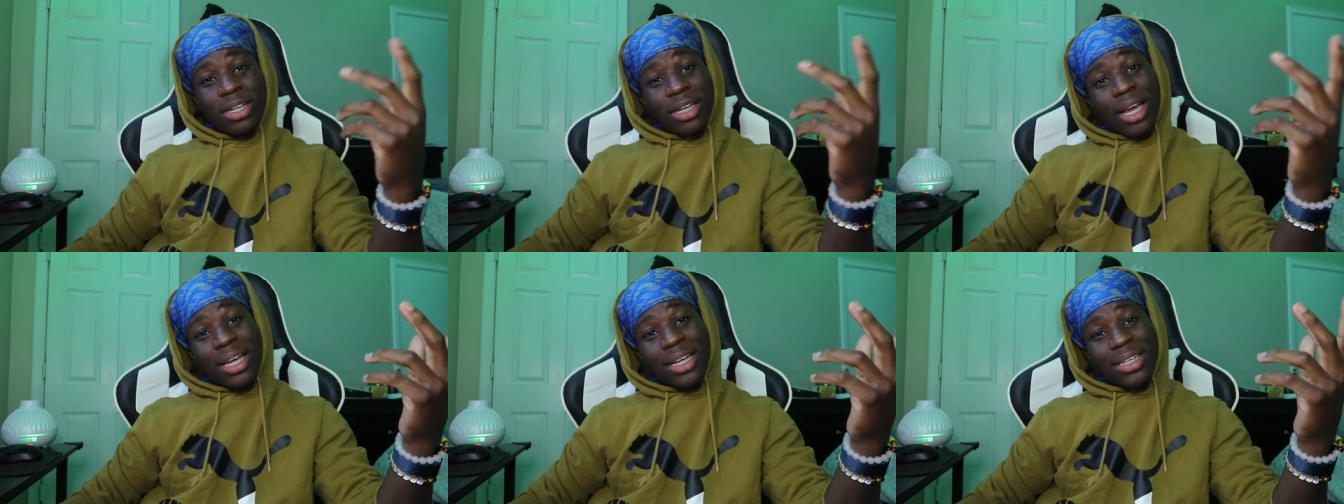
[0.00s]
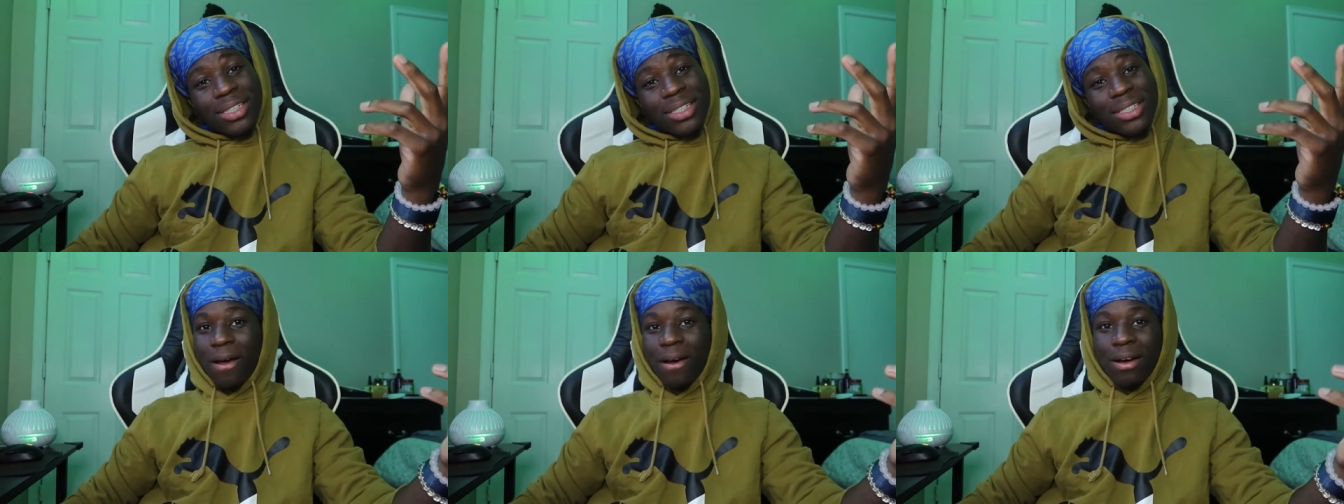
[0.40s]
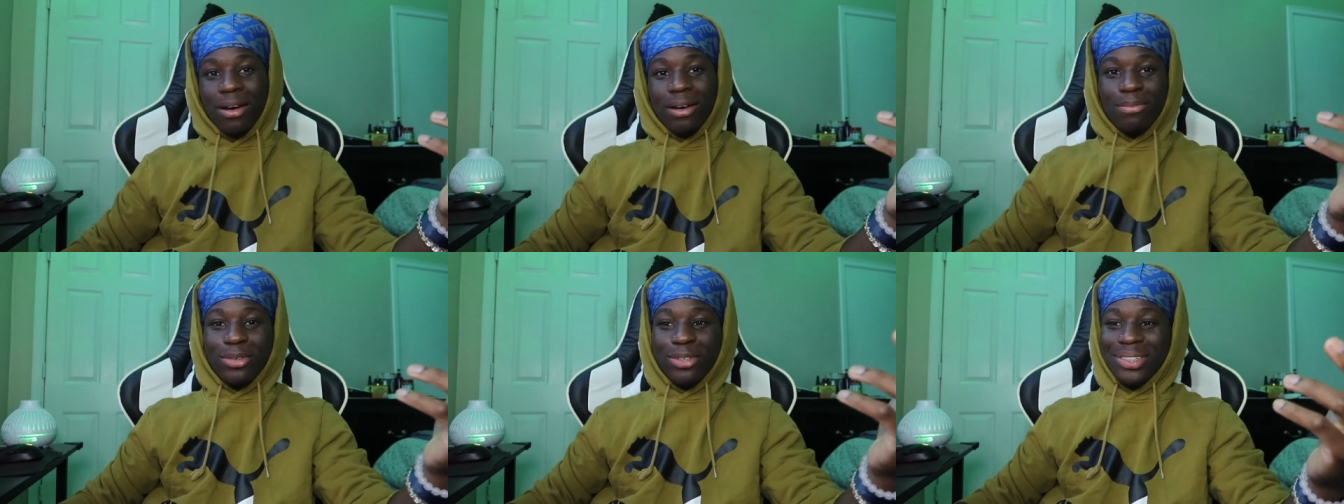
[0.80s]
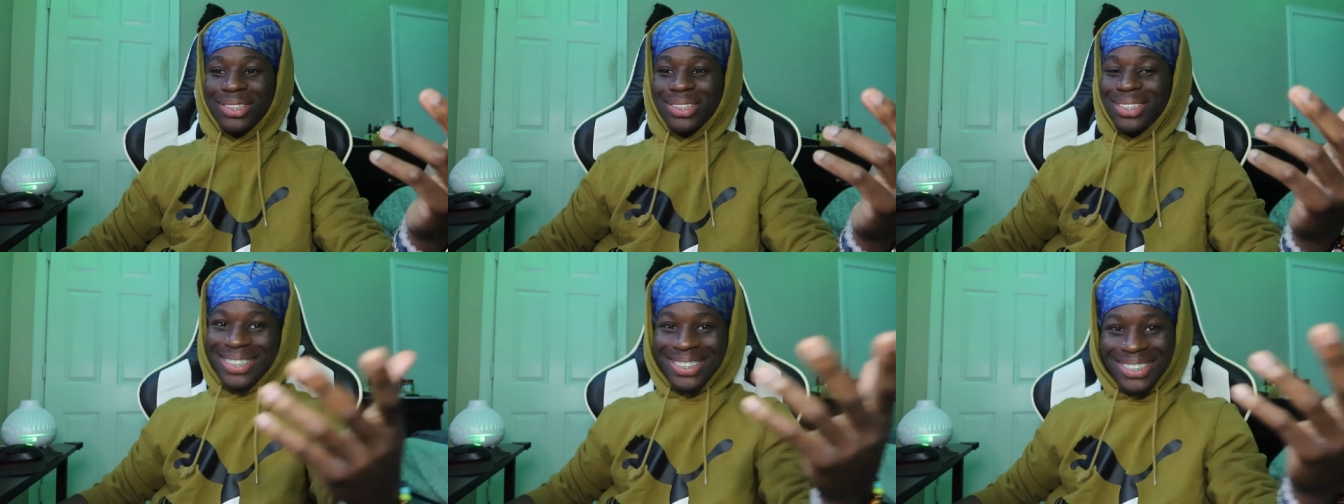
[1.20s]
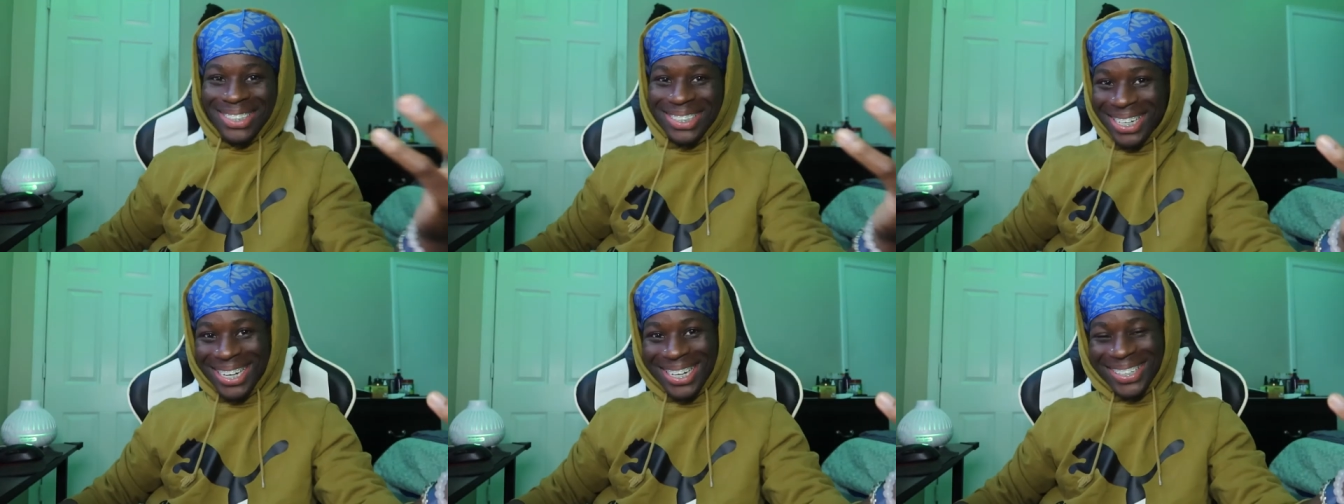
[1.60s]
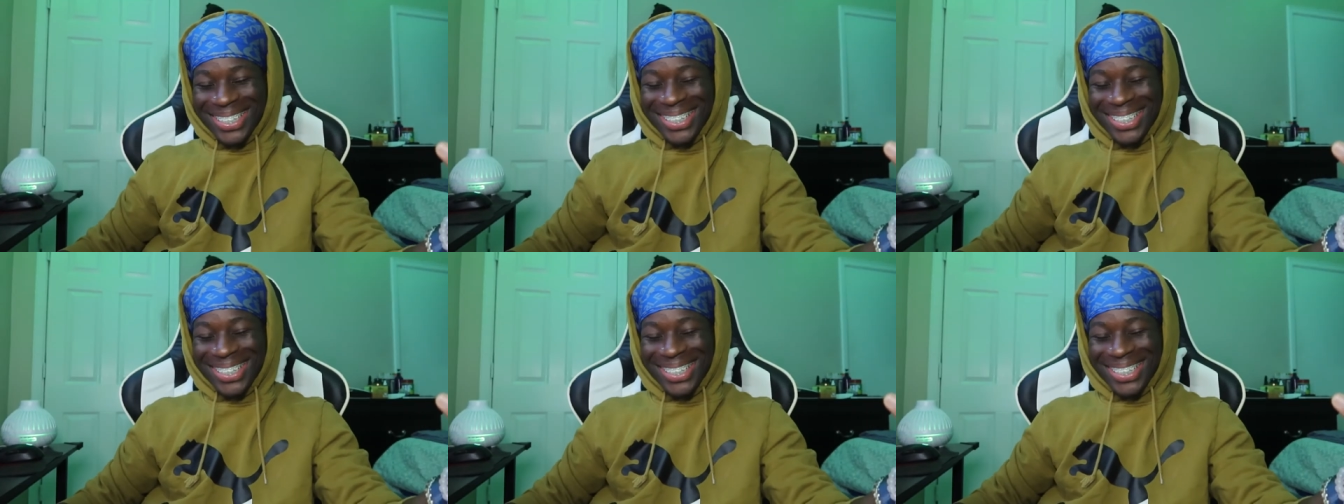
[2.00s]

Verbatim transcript: Yes, I almost shot.